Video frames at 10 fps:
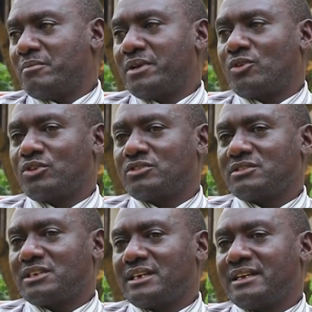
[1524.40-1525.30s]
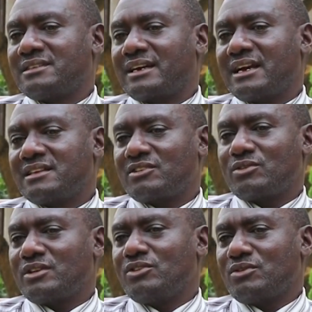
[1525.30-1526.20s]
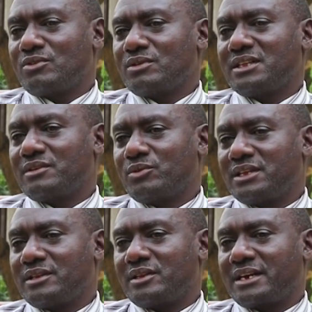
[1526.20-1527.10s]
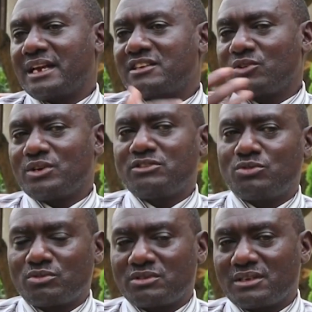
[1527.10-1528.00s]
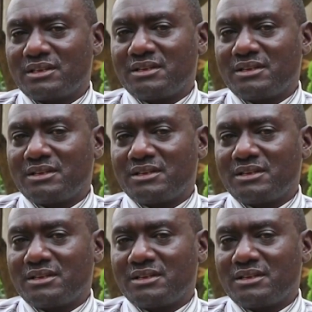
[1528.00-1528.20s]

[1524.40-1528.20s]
Because it's a cultural, you know, with the cultural issues,